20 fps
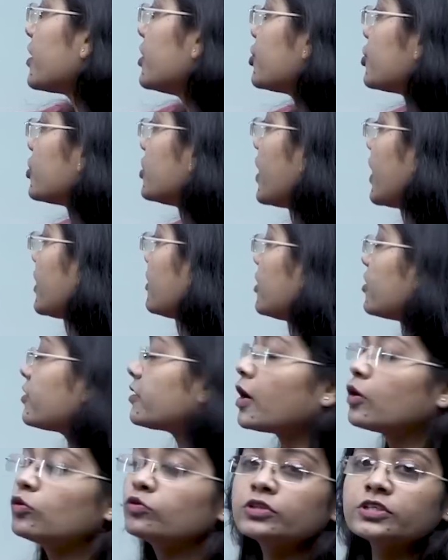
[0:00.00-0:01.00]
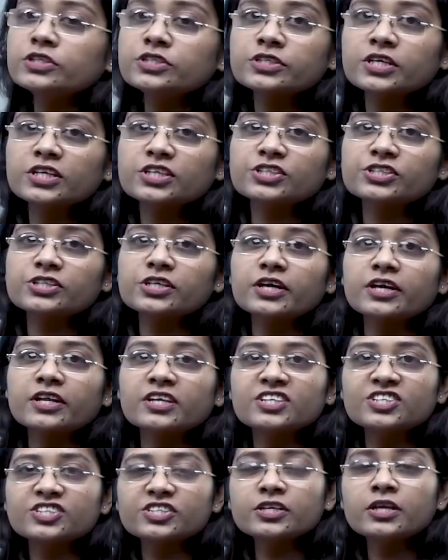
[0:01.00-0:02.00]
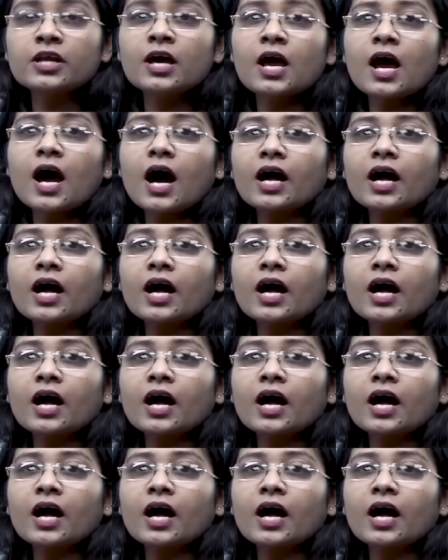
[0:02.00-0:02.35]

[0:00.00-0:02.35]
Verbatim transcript: region and the Southeast Asian region